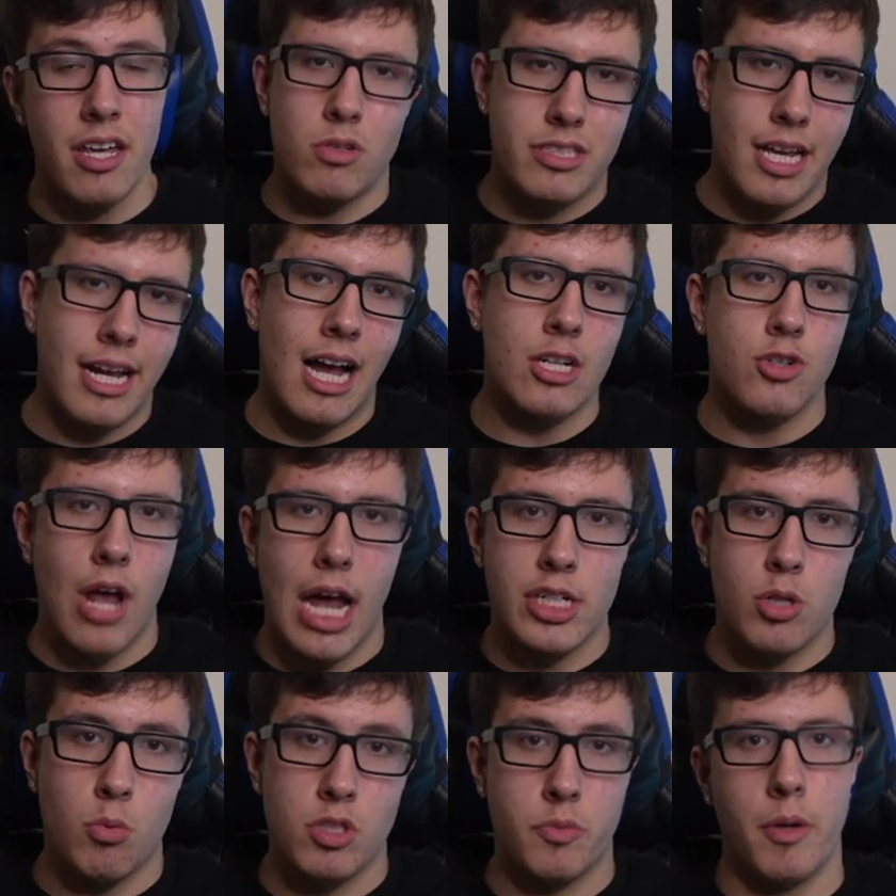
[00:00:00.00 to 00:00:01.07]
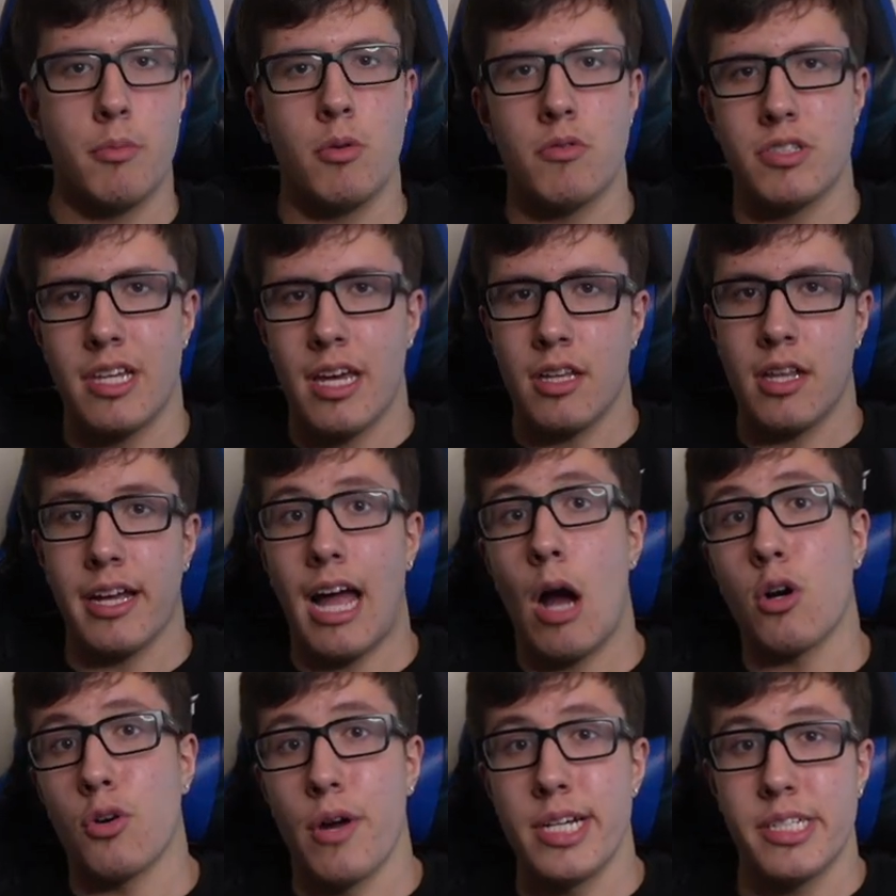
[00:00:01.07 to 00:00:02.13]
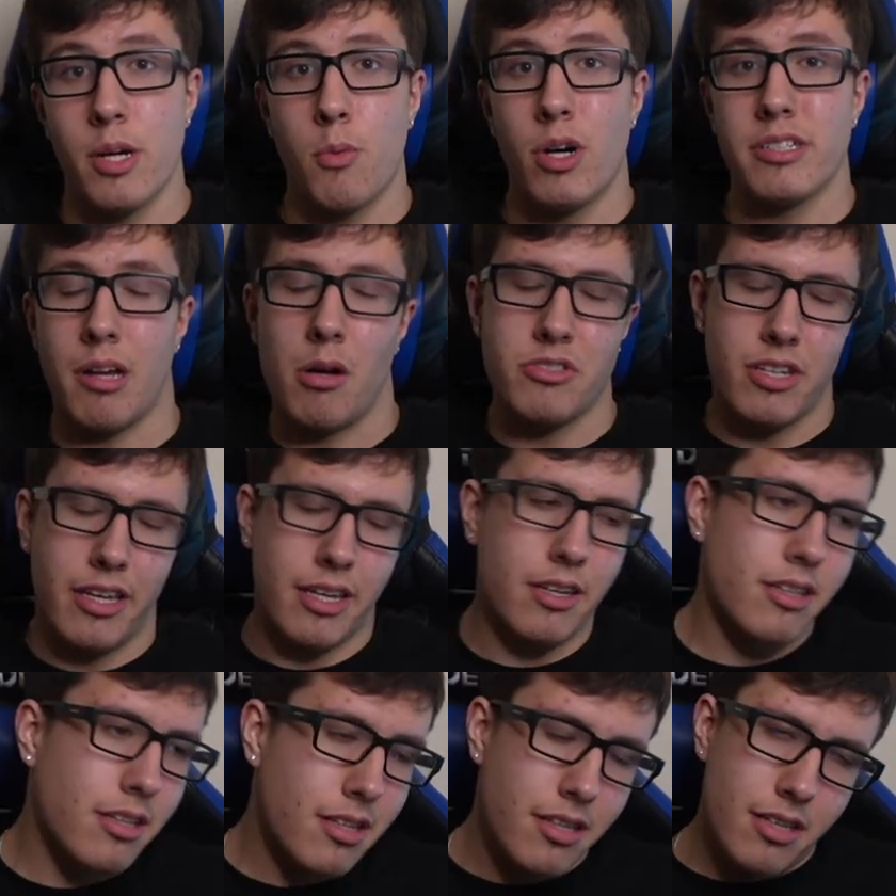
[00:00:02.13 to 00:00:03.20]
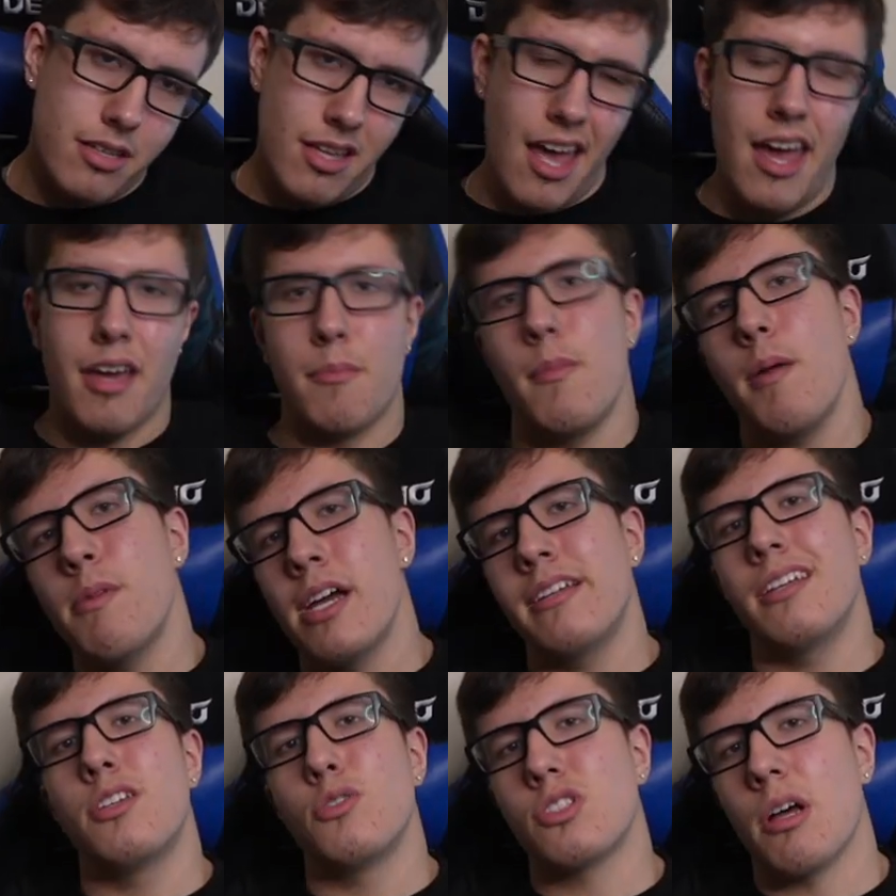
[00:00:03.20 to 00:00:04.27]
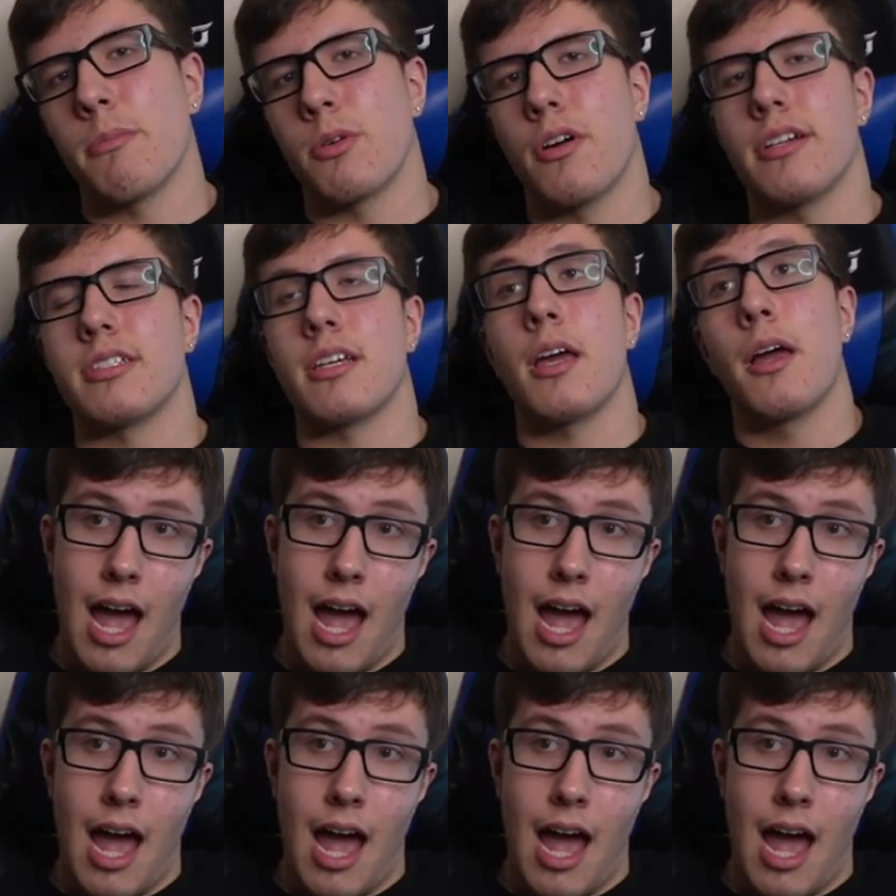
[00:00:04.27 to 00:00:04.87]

Once I got traction, once people were saying like how crazy it was, I was like, hey, maybe I did do something crazy.